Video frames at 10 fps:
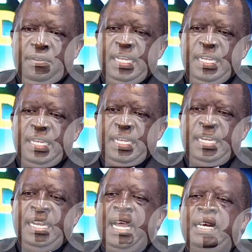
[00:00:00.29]
with a
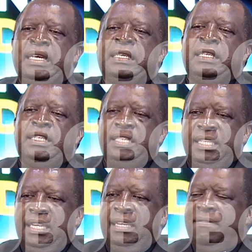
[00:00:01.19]

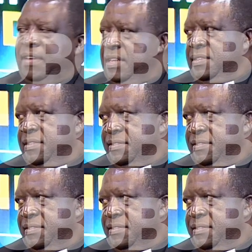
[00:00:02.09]
non-Christian faith